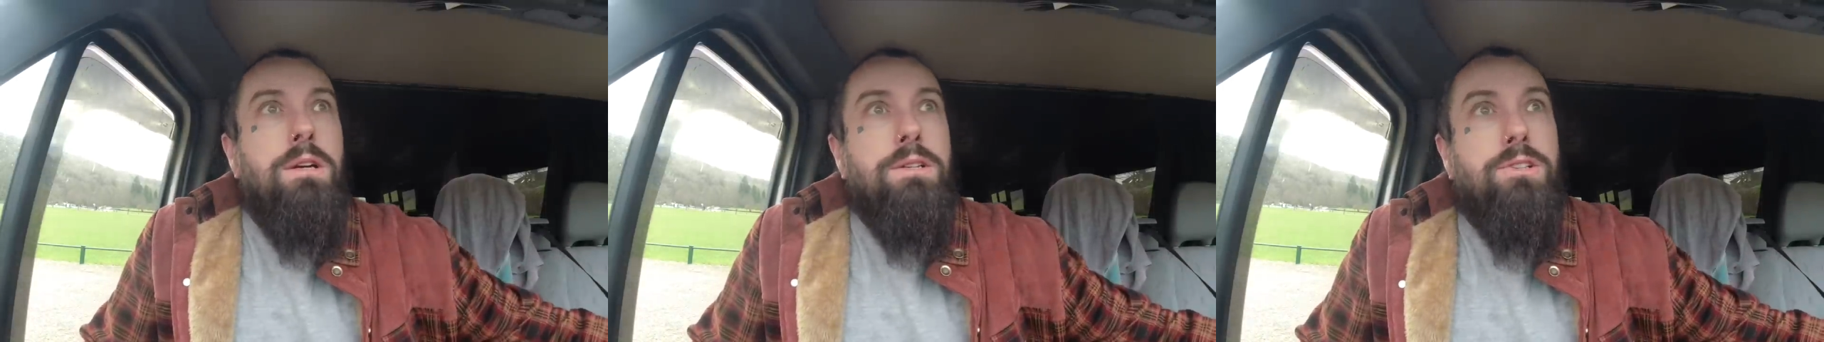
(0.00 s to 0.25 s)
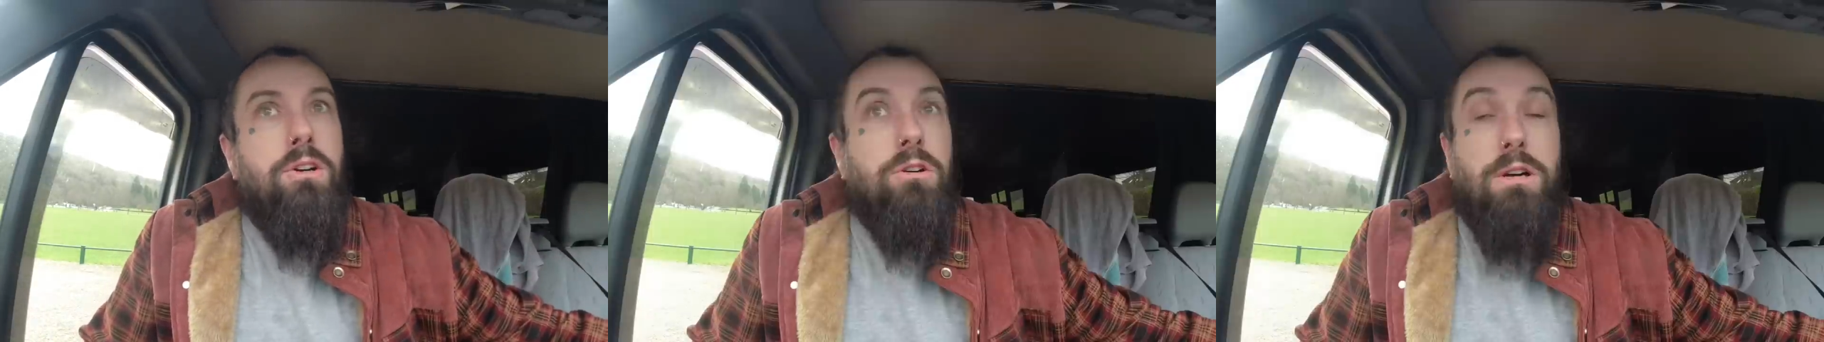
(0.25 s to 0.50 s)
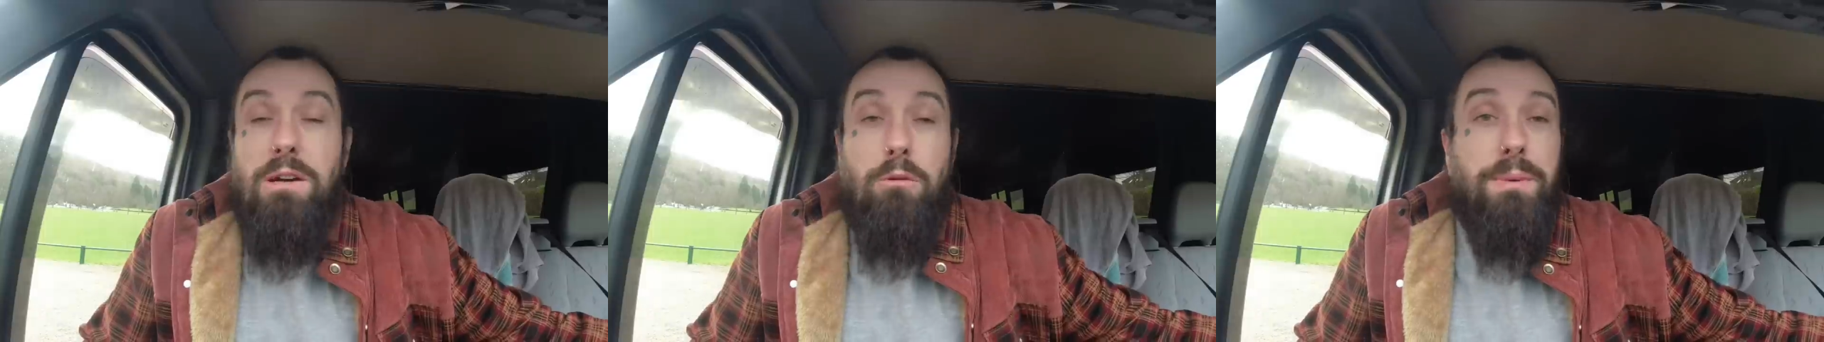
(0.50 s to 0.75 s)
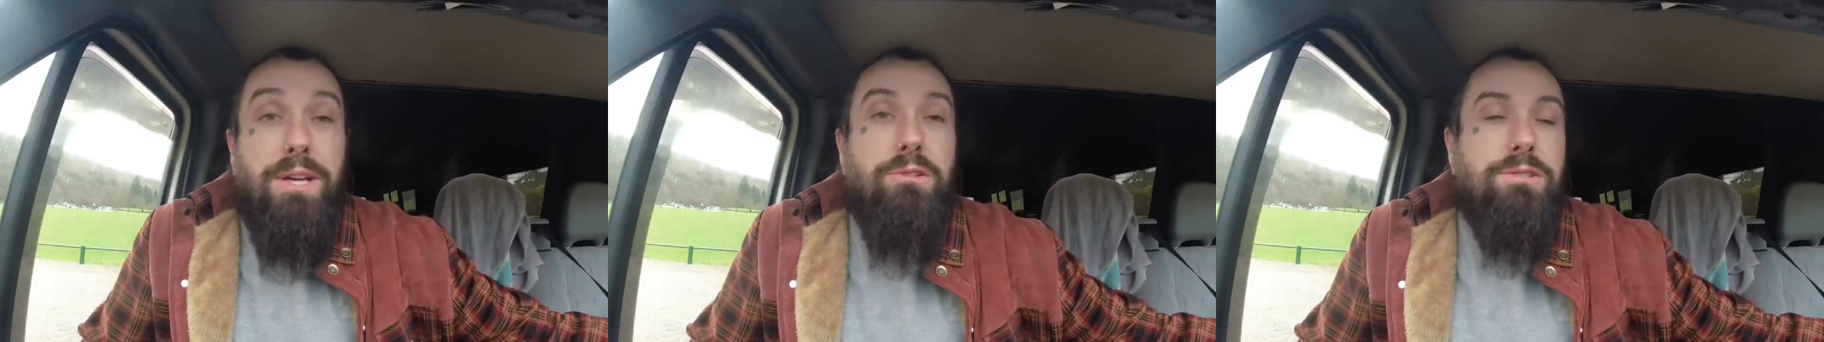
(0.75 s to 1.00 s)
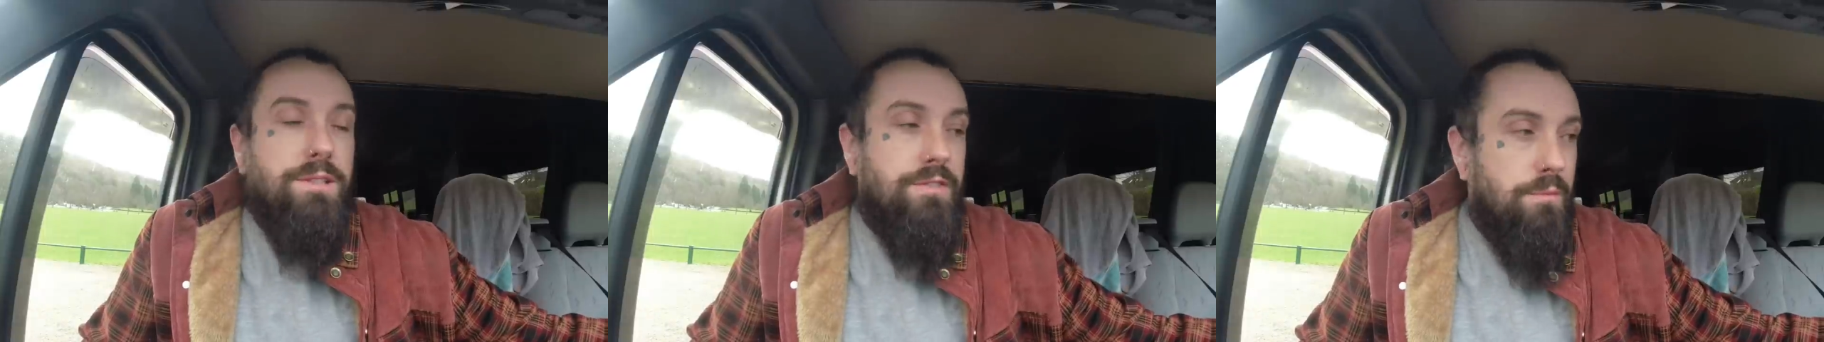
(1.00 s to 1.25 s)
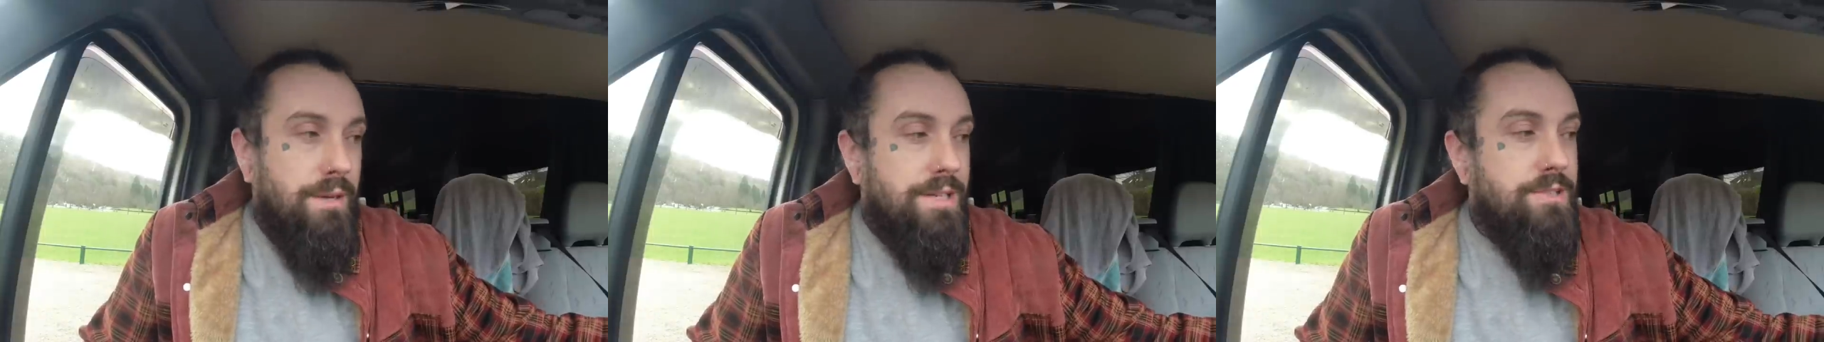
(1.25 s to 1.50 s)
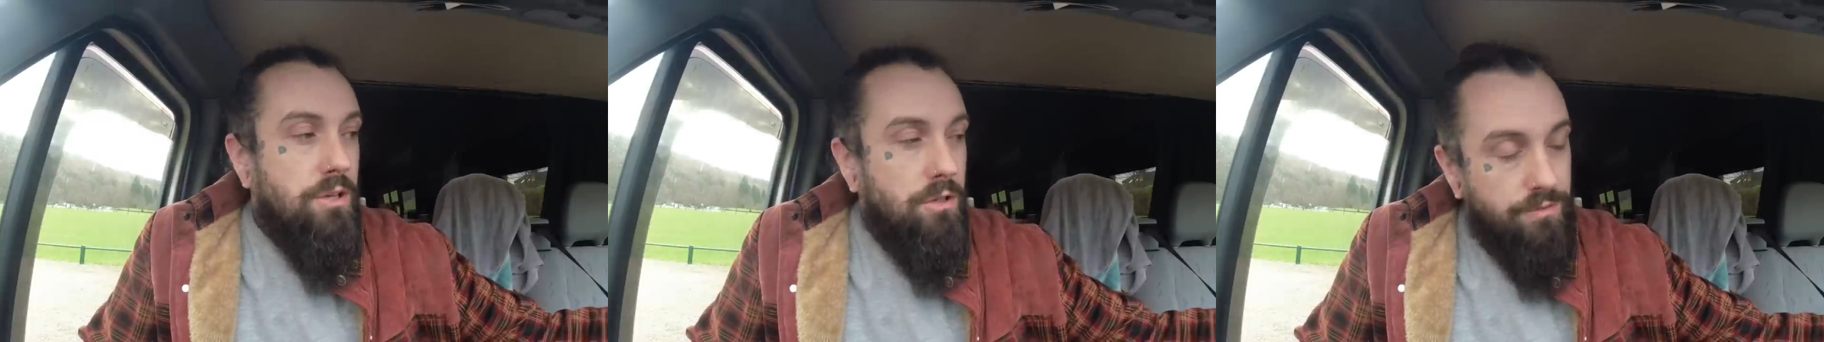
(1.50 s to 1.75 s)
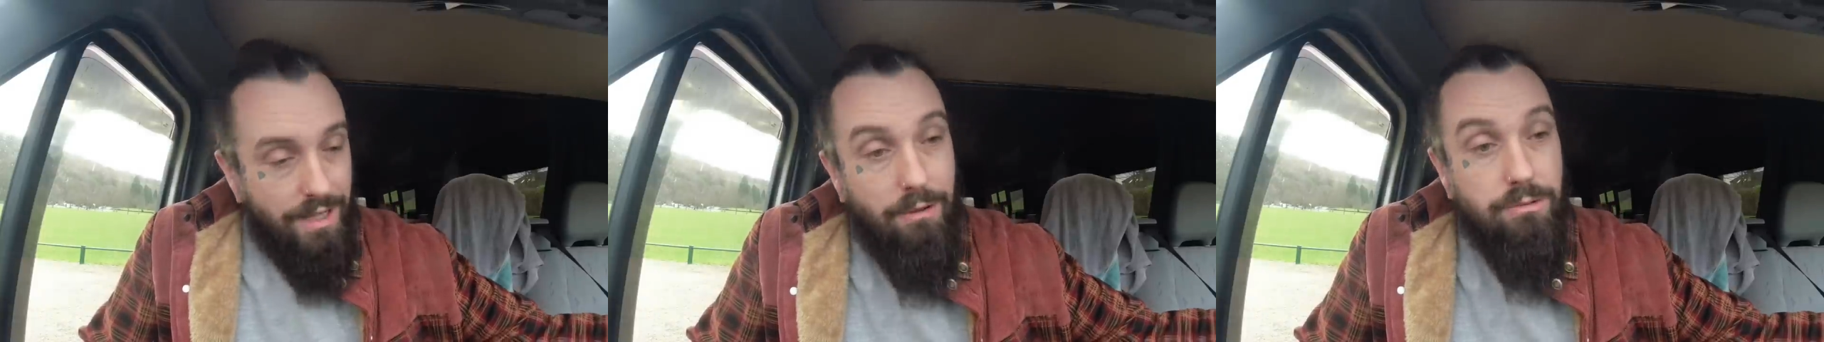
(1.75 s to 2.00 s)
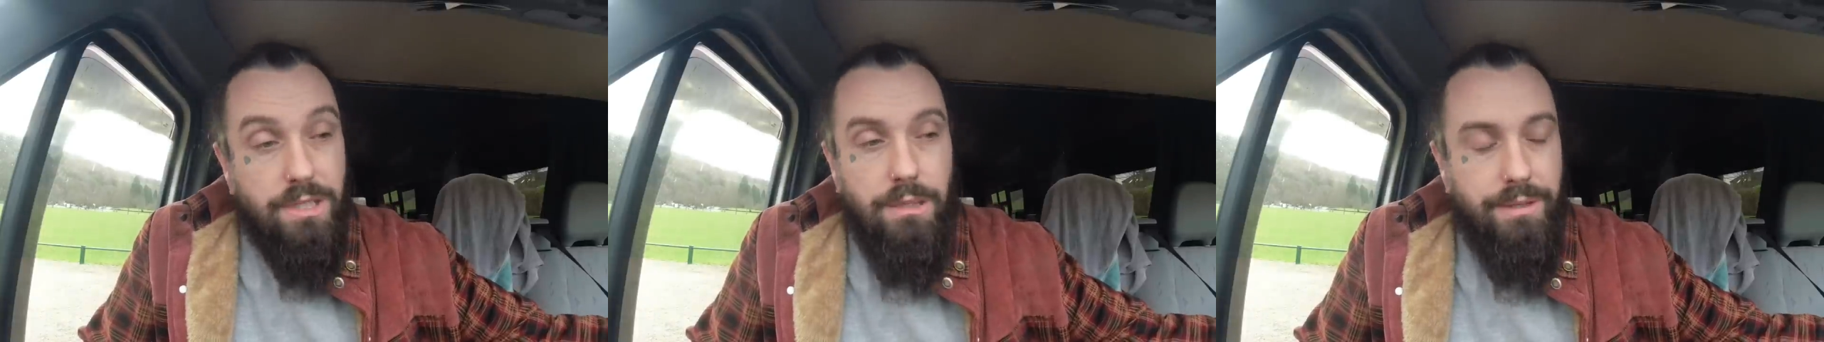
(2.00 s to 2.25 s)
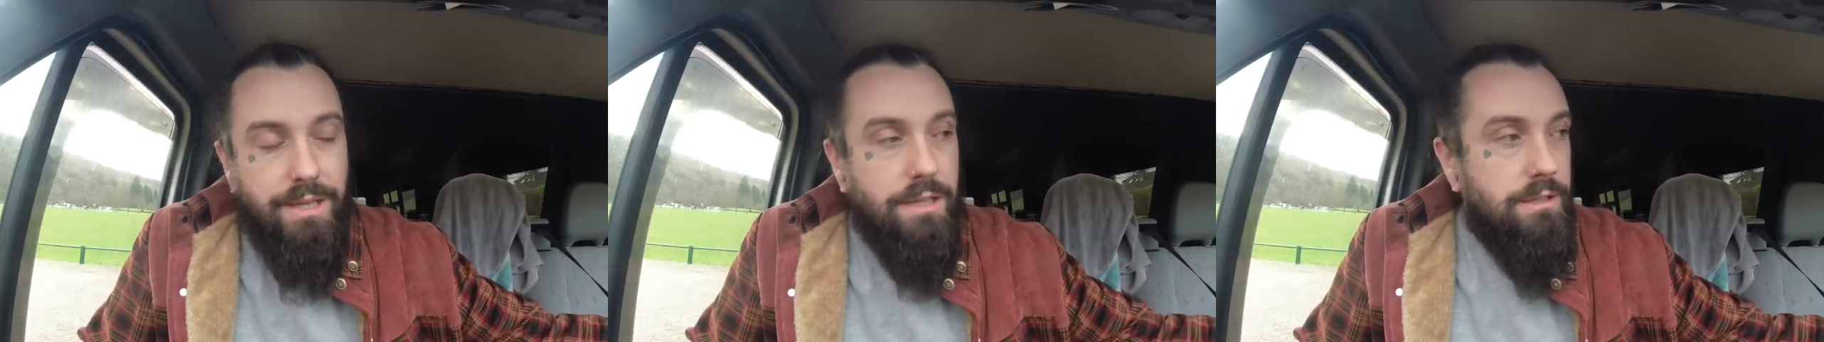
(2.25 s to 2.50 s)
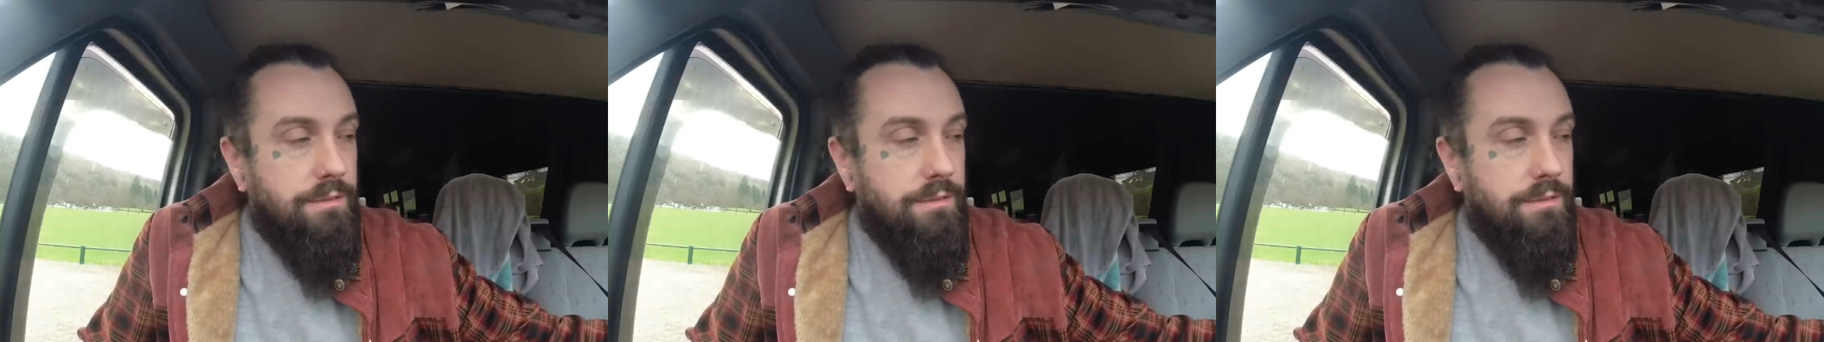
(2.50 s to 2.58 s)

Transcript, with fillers: So it would be useless for me. So that was going to be the end